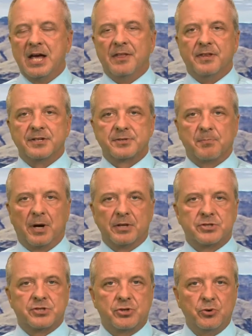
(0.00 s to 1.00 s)
This
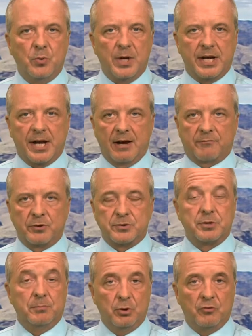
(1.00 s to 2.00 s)
month's two-week effort
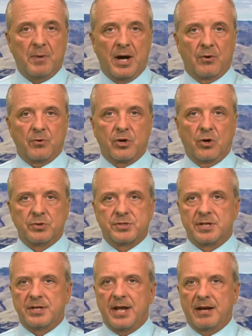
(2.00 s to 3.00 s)
to move mountain goats
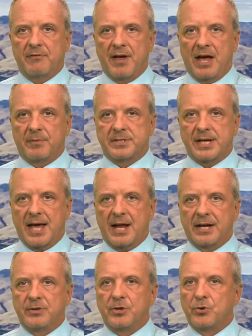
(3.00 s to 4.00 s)
to native
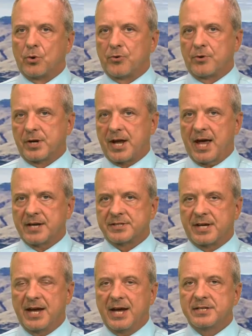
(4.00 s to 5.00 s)
habitat in the northern
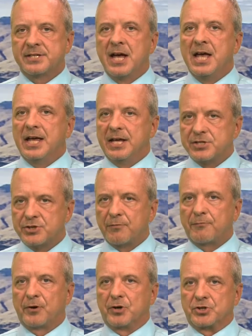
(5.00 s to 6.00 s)
Cascades is the
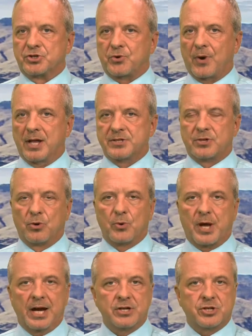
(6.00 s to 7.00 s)
first
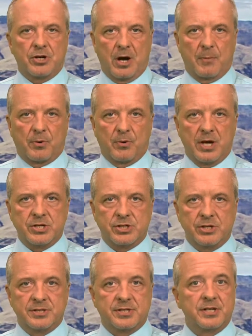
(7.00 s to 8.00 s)
translocation
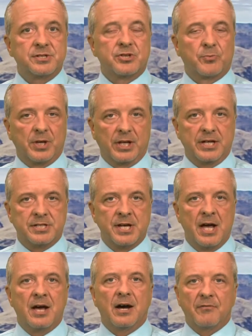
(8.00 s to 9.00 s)
operation since the release
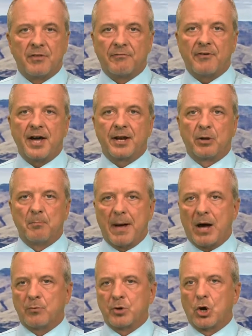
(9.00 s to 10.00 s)
of the final
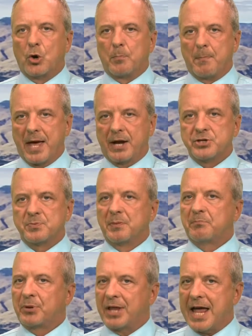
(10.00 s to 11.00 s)
mountain goat
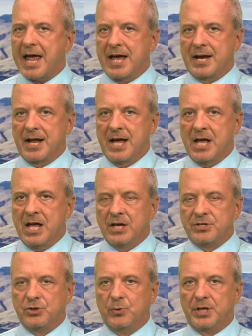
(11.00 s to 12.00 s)
management plan.
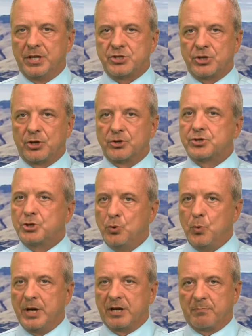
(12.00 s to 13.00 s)
Two additional
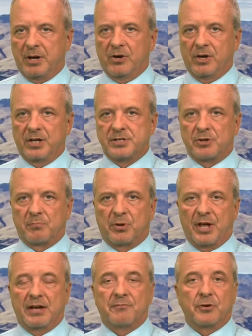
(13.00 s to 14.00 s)
two-week periods are
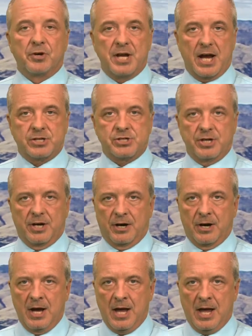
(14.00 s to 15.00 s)
planned for next
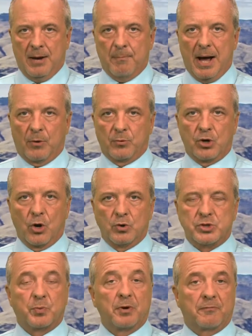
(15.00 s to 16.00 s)
year. Mountain
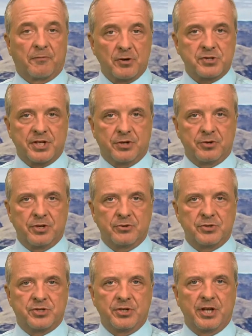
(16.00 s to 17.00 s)
goats were first
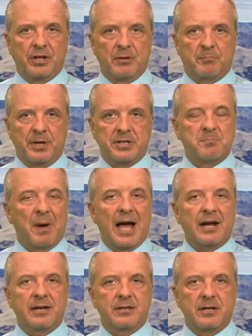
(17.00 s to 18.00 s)
introduced to the Olympics
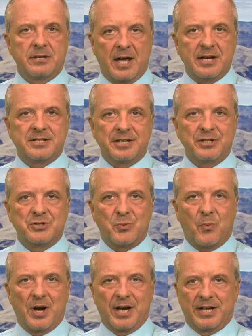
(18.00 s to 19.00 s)
back in the
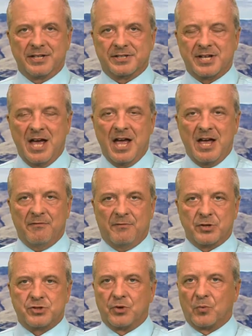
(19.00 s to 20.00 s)
1920s.
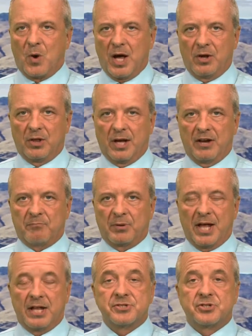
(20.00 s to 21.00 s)
Fish and Wildlife
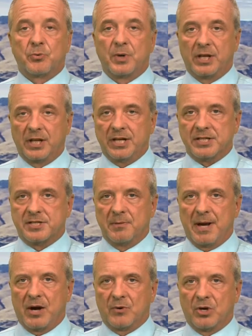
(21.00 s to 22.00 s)
plans to release the
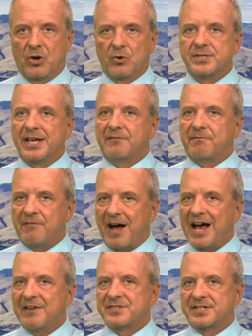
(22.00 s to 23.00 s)
mountain goats at
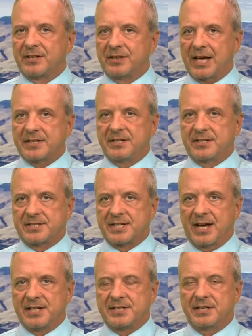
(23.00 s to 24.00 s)
five selected
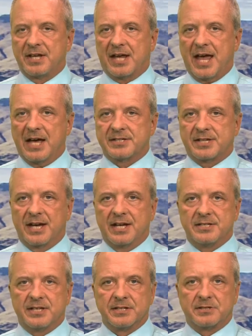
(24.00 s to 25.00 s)
sites in the
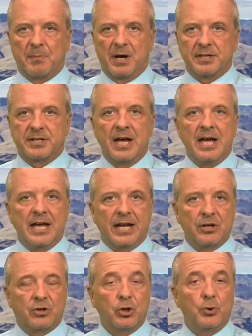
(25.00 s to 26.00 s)
Cascades this month,
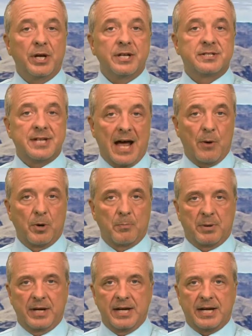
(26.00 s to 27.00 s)
including Tower
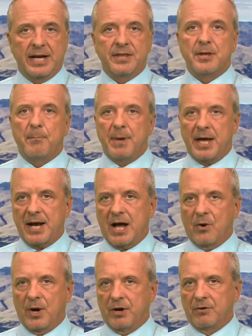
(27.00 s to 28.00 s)
Peak in the
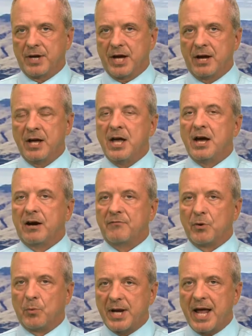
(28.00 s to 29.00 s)
Methow area of
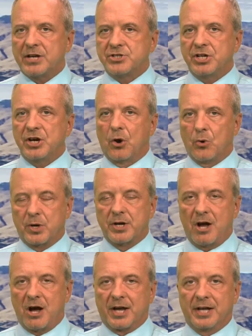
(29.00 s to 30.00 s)
the
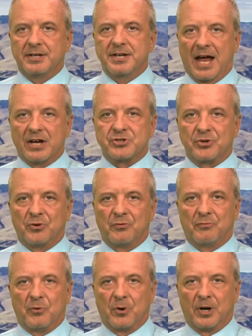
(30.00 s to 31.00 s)
Wenatchee-Okanogan National
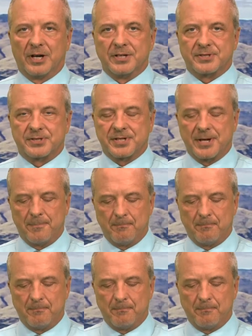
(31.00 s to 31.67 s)
Forest.